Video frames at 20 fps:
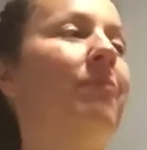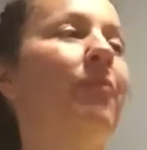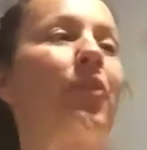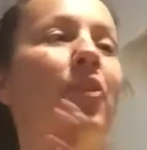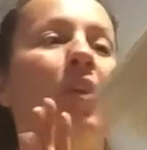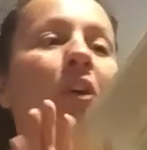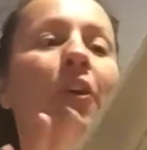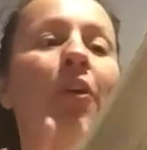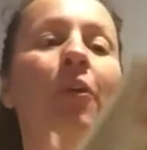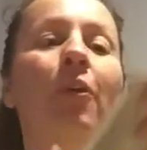
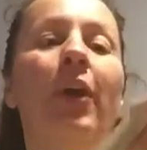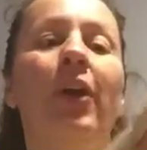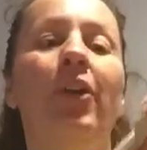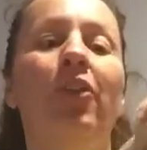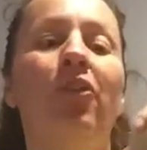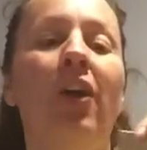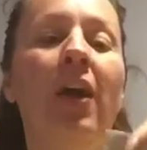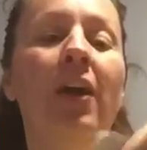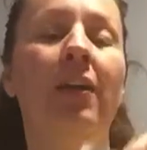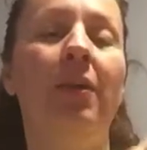So I
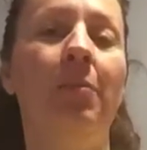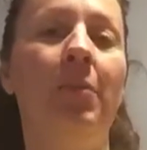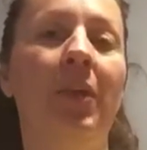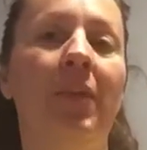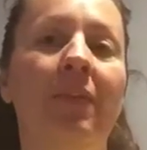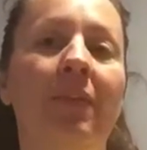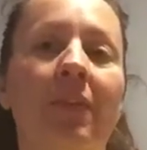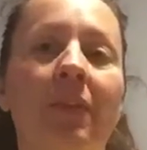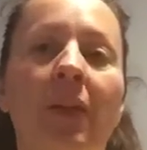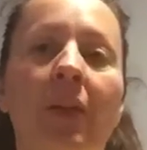tried to
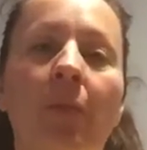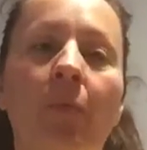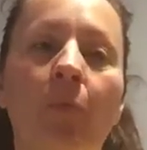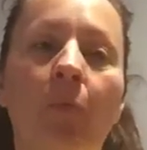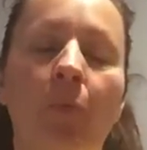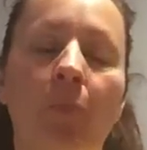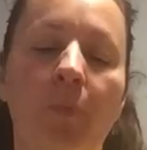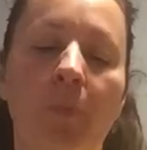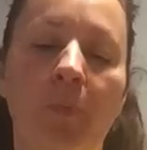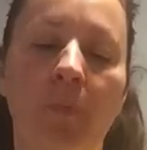mix it in
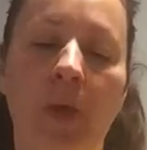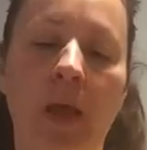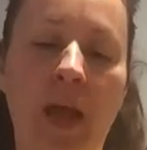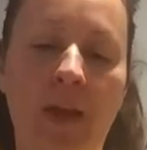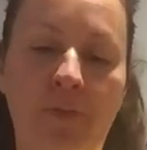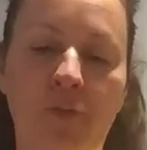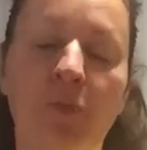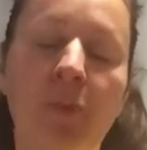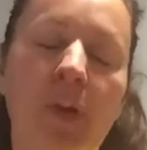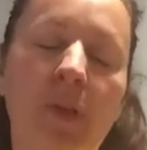
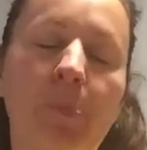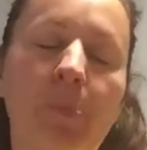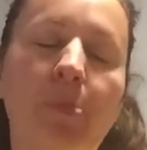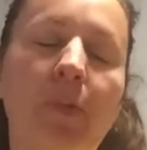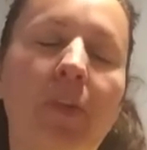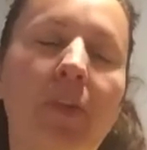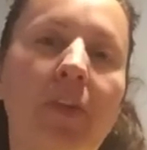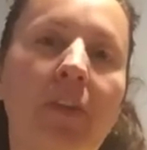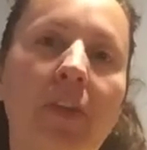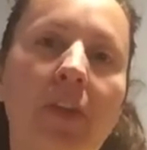after I put
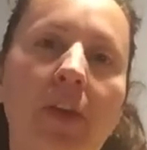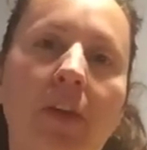it in the